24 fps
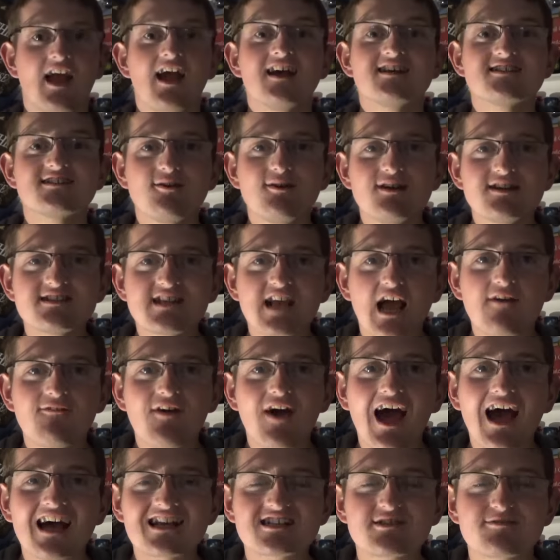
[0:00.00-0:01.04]
So it's time for
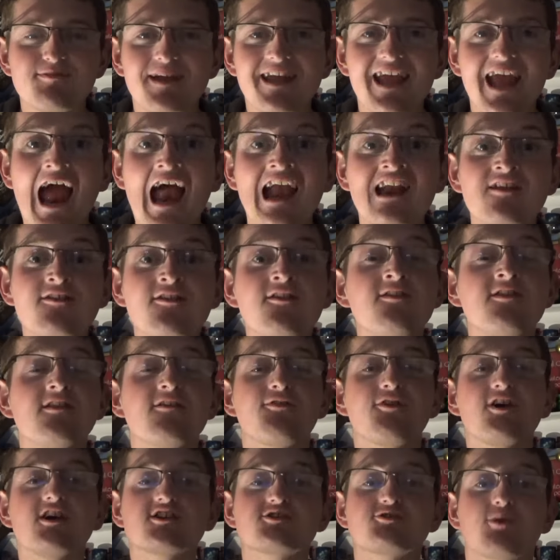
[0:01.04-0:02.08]
Ask Me Anything. The
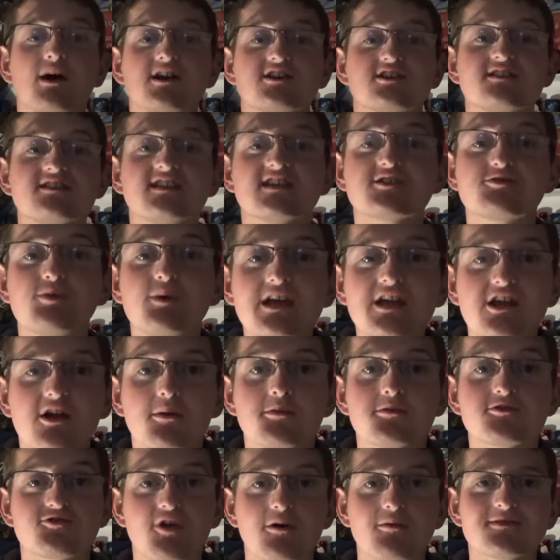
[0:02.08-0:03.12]
first question this week
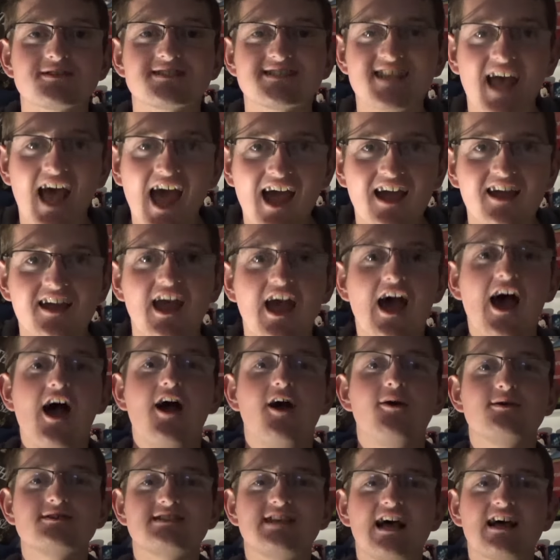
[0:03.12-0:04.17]
comes from Zach,
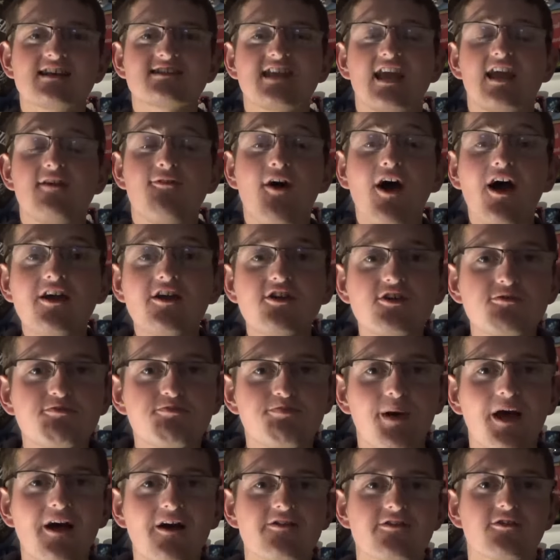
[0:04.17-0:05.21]
who has asked if I could
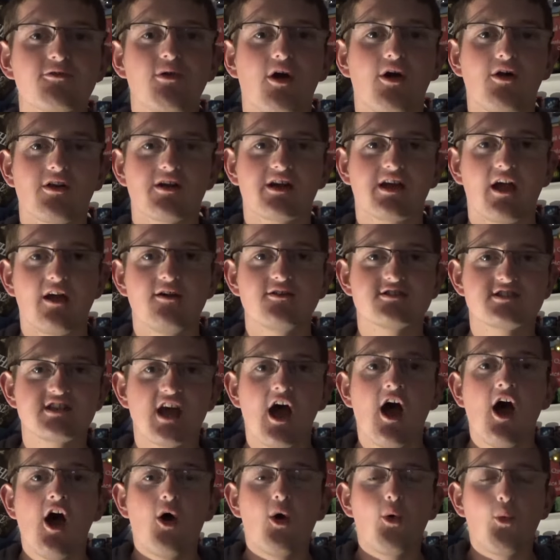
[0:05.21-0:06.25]
build a roller
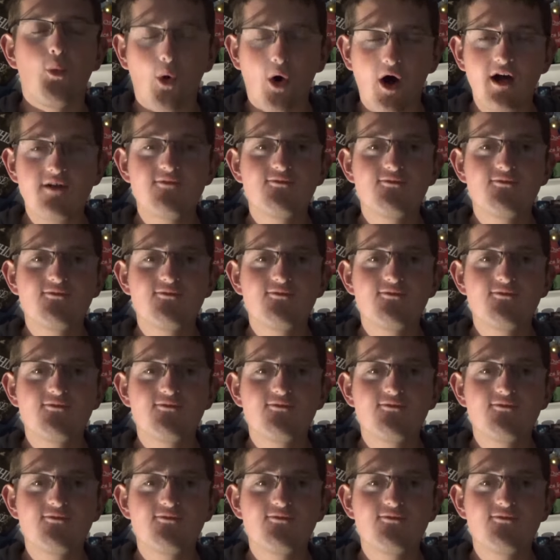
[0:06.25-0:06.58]
coaster, what